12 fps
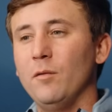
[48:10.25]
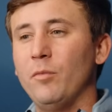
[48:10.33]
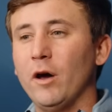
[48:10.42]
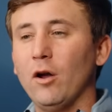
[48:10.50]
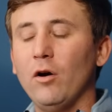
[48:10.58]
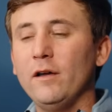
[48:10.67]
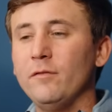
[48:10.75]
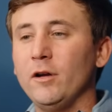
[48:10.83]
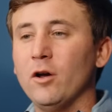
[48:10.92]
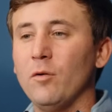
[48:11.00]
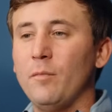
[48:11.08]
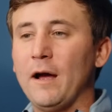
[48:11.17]
but I'll even
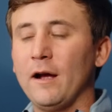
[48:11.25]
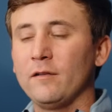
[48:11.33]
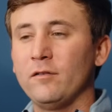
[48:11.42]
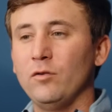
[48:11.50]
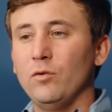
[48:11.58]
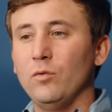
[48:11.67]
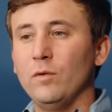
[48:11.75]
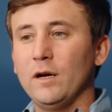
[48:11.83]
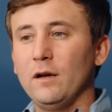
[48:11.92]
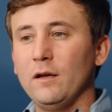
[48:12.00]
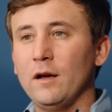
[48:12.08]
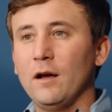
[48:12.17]
go back to
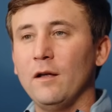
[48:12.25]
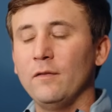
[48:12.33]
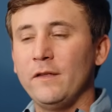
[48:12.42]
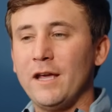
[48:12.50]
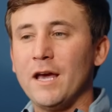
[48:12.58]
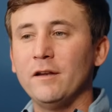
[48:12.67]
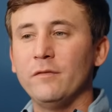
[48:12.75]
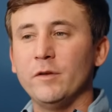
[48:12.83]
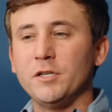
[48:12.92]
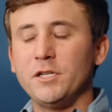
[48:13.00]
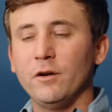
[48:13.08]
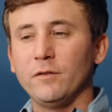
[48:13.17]
uh, the end of
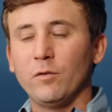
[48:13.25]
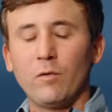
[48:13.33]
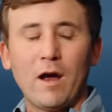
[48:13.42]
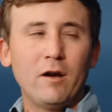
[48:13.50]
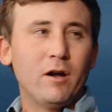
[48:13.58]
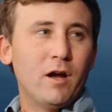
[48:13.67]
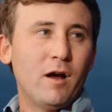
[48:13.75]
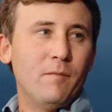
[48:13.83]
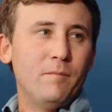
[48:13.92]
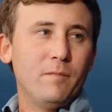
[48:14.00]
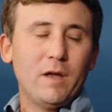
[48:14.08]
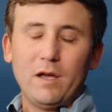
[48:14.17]
this year at the Ryder
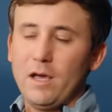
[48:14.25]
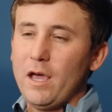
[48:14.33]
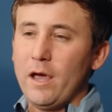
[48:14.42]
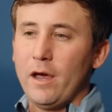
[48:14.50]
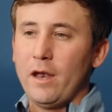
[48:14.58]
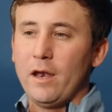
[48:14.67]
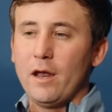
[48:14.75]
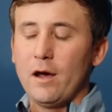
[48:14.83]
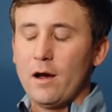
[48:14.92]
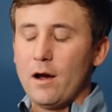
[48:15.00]
Cup. And